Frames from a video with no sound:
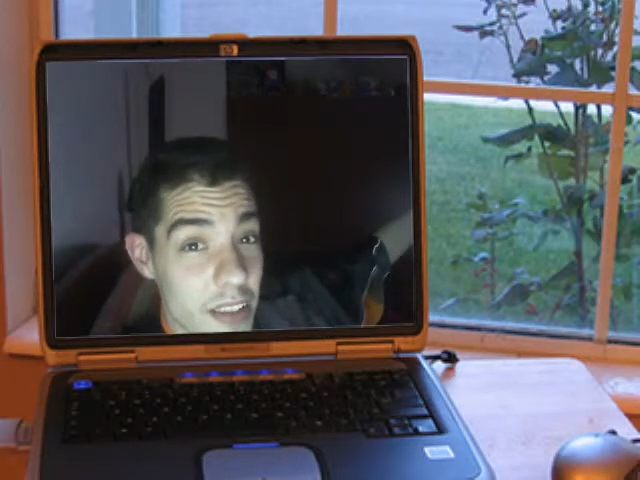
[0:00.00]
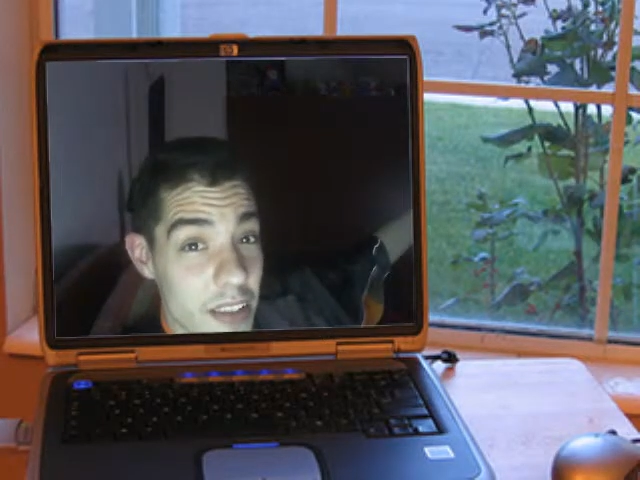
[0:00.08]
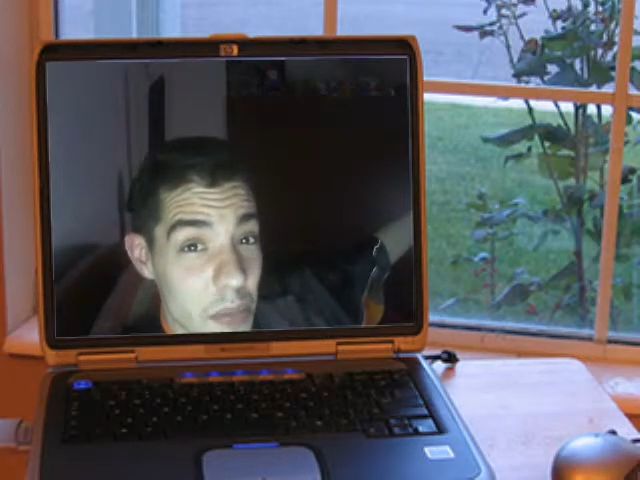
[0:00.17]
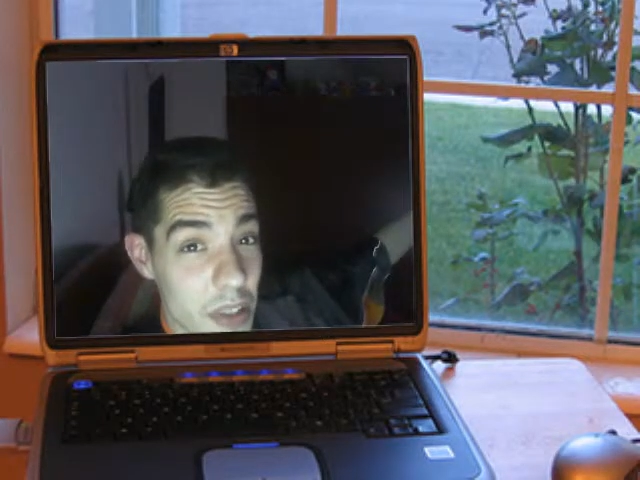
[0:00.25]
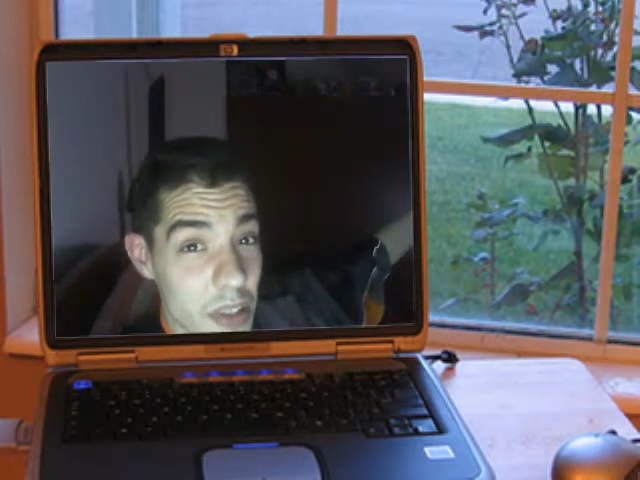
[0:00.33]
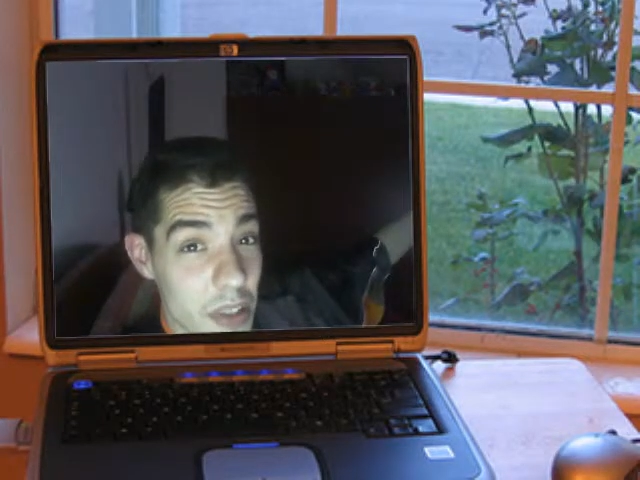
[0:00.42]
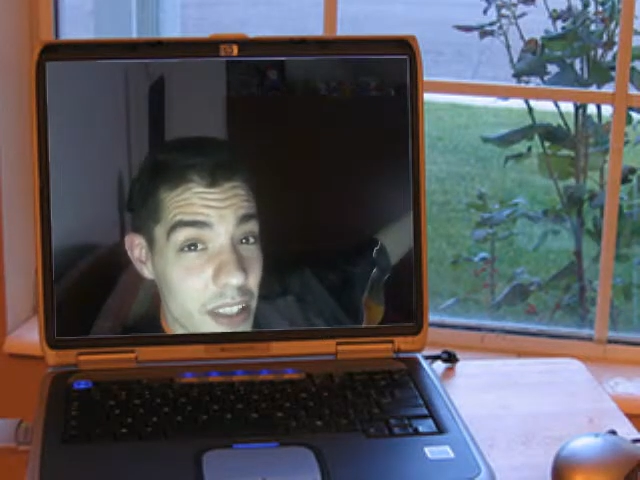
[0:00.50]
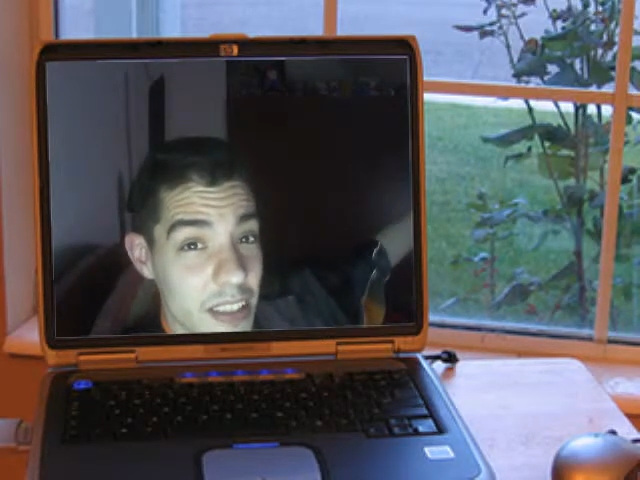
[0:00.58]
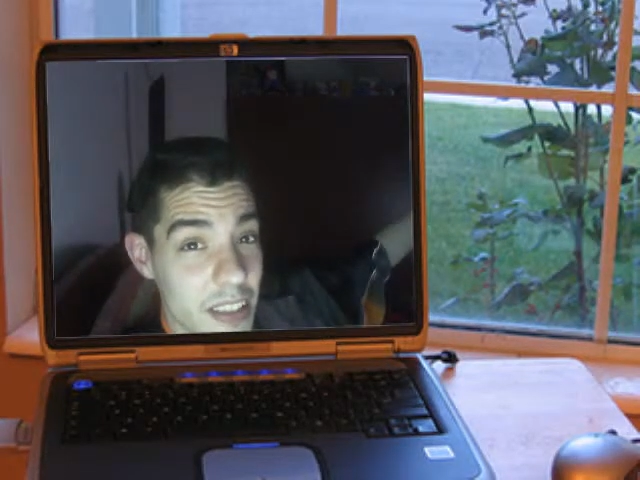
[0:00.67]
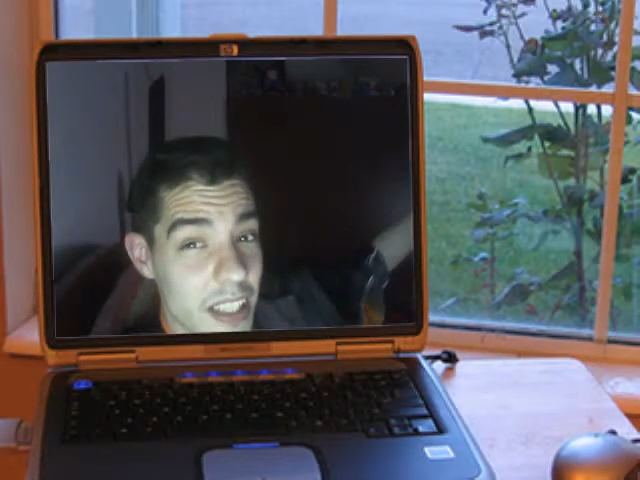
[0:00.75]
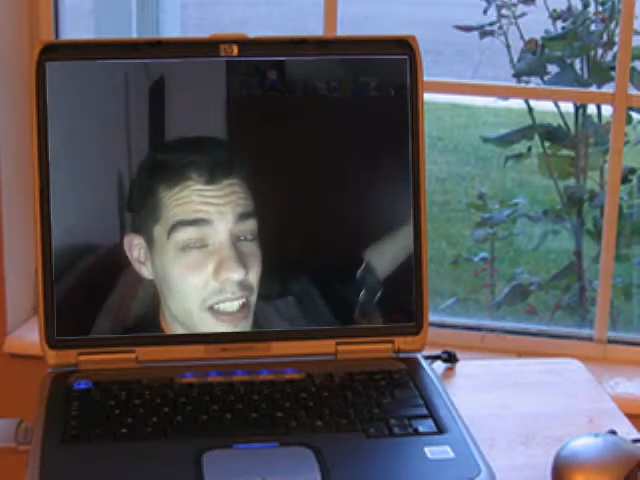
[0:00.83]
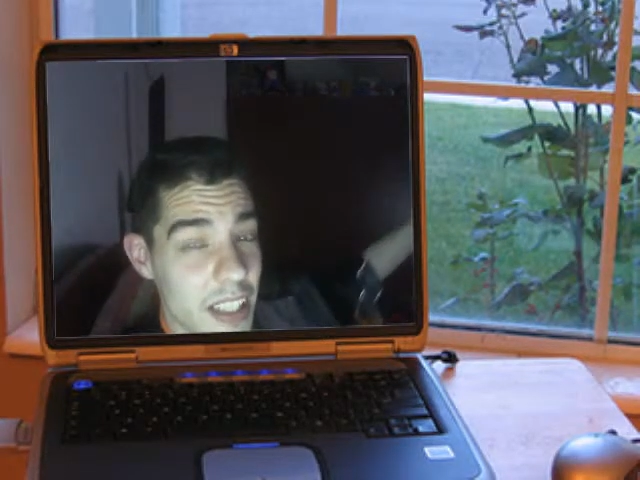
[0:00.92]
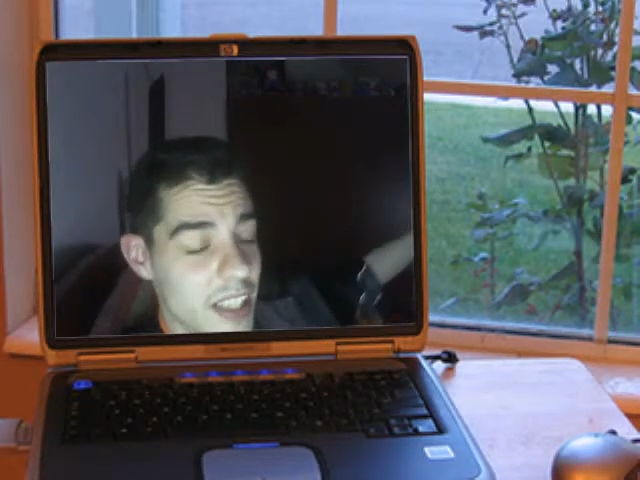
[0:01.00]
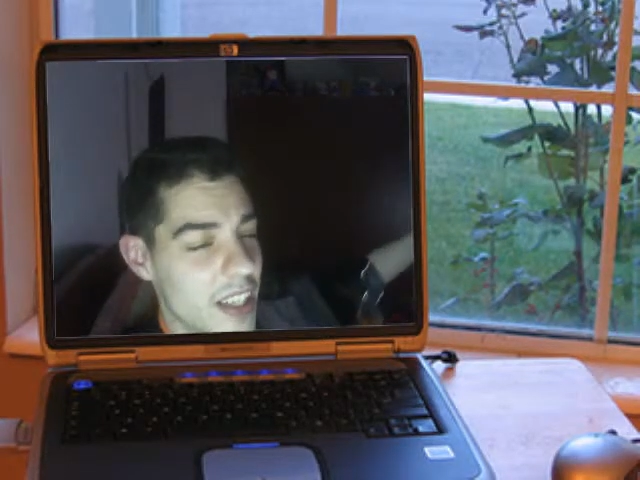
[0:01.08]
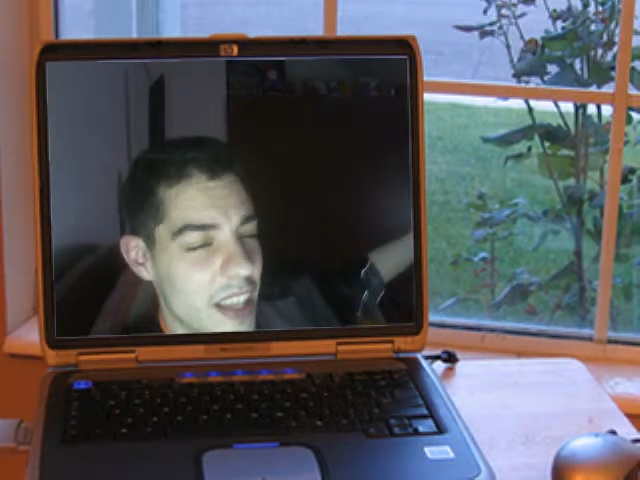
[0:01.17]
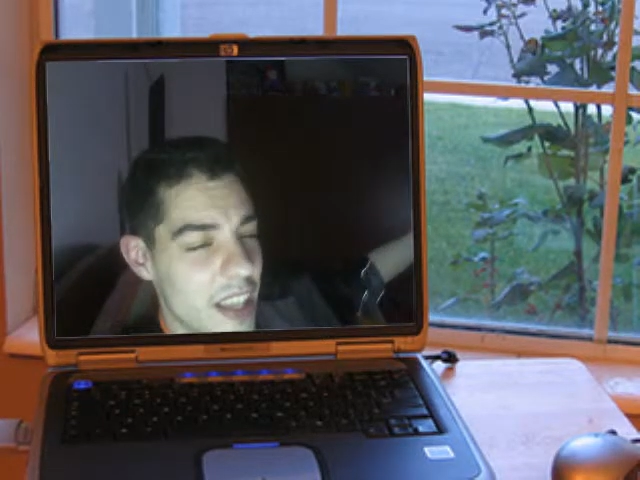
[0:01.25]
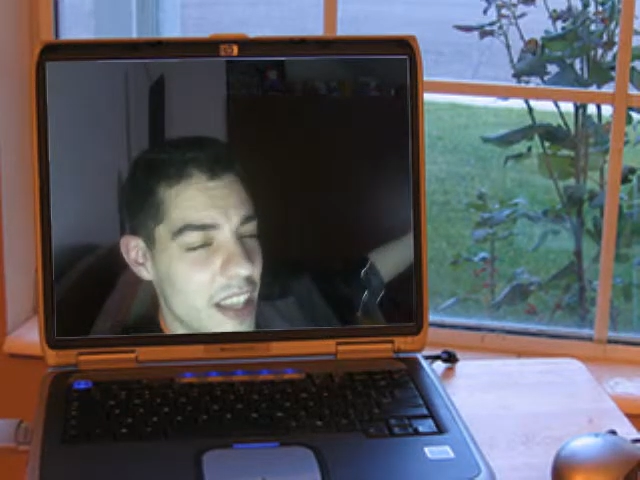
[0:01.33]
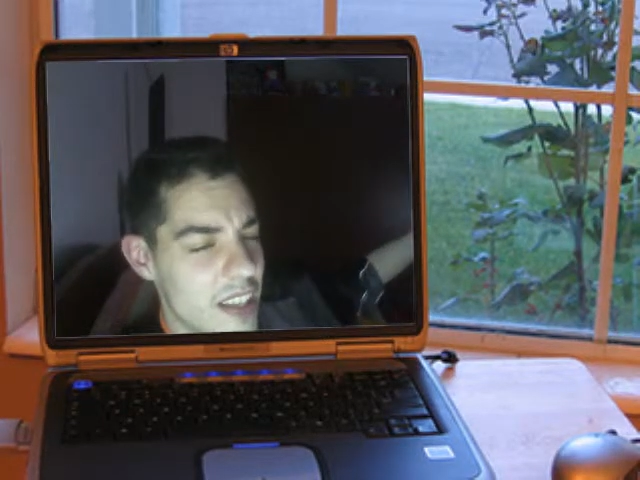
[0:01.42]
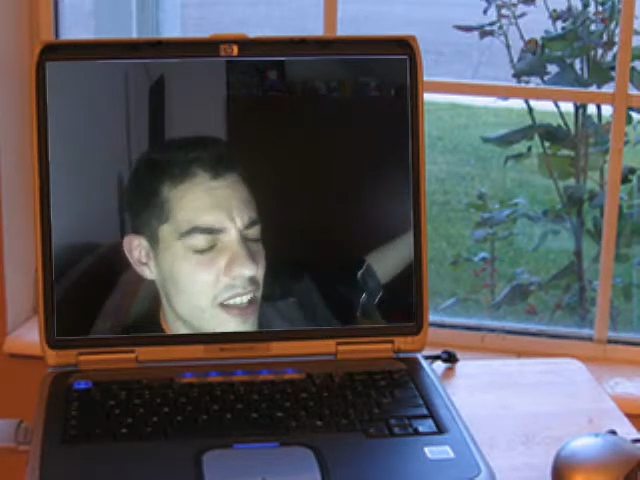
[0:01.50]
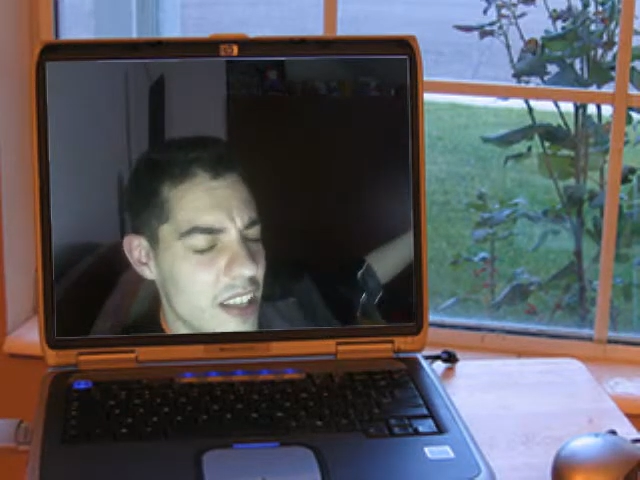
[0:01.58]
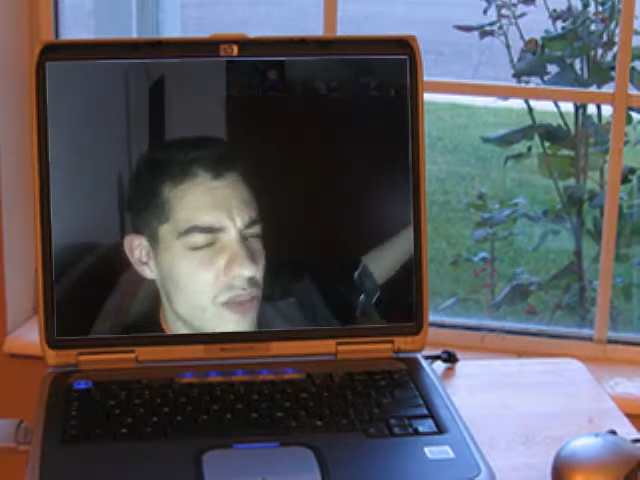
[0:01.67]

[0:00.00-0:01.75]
police? That's